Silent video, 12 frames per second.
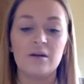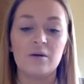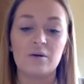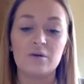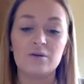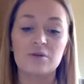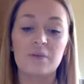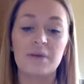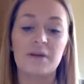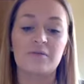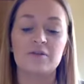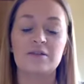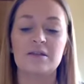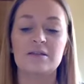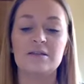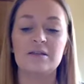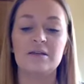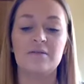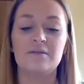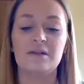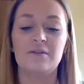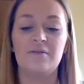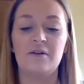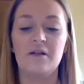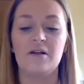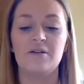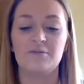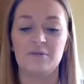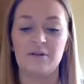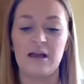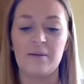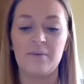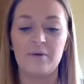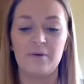Quarters dropped out of her son's sleeves and fell onto her lap.